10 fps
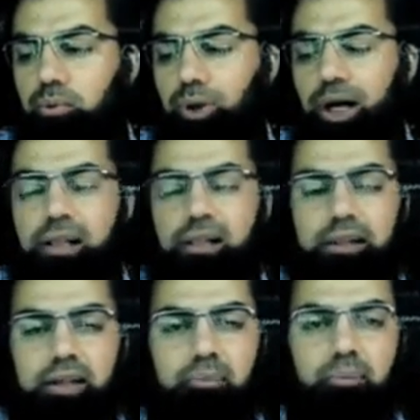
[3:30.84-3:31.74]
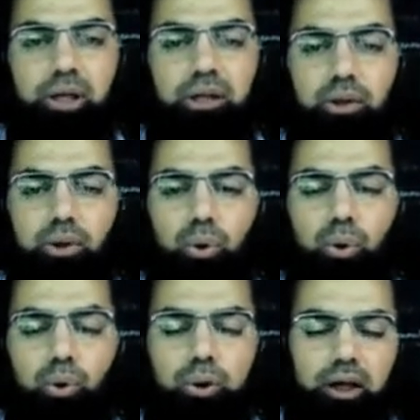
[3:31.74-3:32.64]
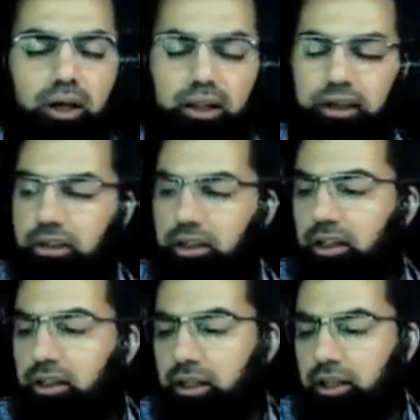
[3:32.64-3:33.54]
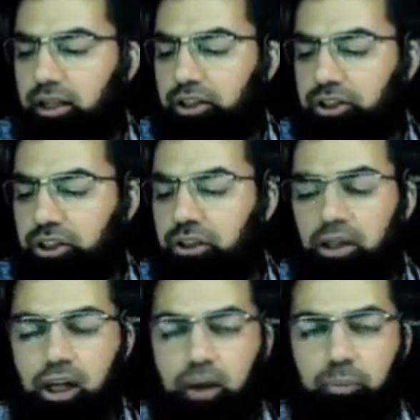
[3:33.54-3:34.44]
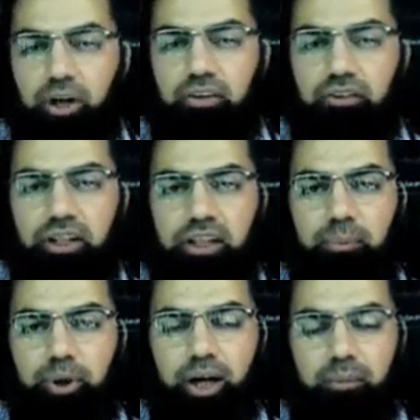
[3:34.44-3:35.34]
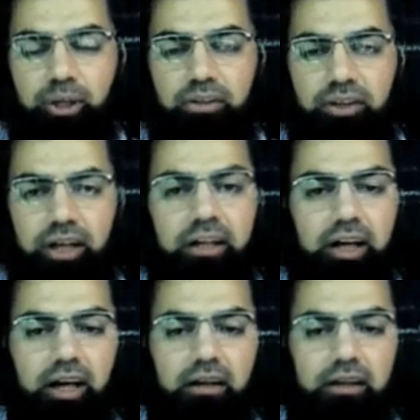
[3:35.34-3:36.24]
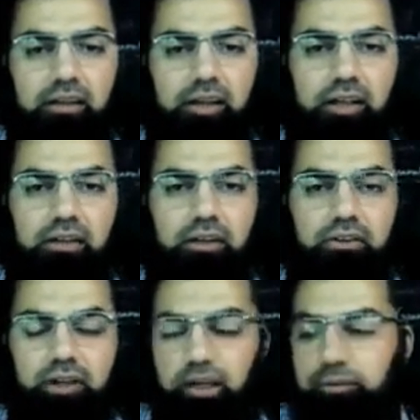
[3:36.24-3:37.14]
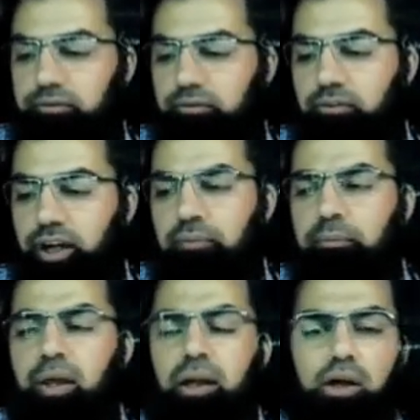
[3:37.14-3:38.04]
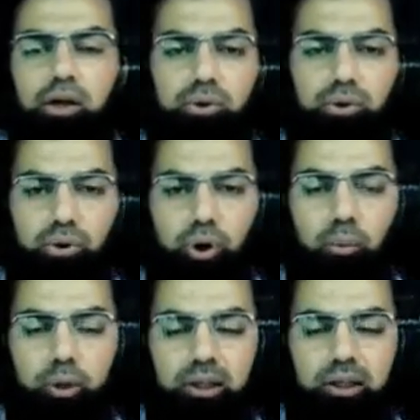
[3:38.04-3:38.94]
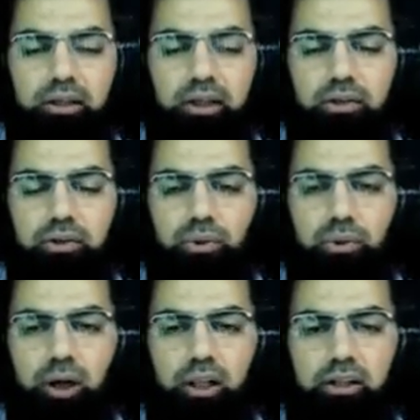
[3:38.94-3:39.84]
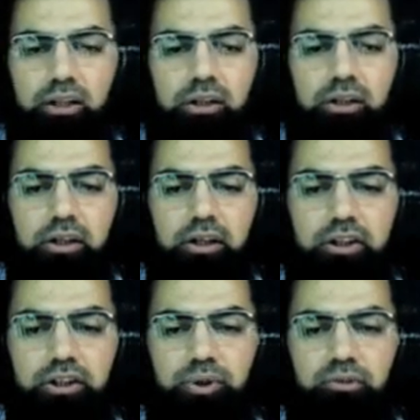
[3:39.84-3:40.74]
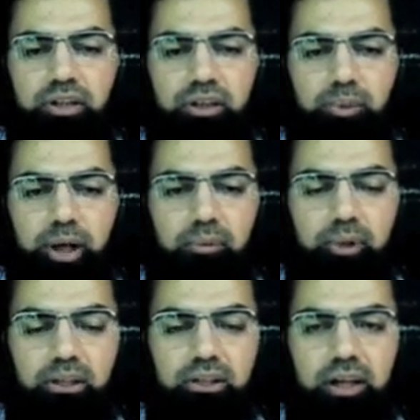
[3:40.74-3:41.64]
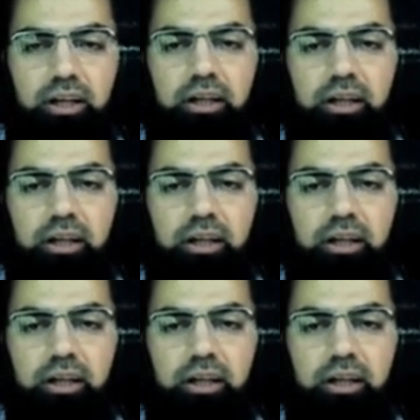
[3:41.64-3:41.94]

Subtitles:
while there being no electrical connection between the primary side and the secondary side. Right? So normally there is no electrical connection between the primary side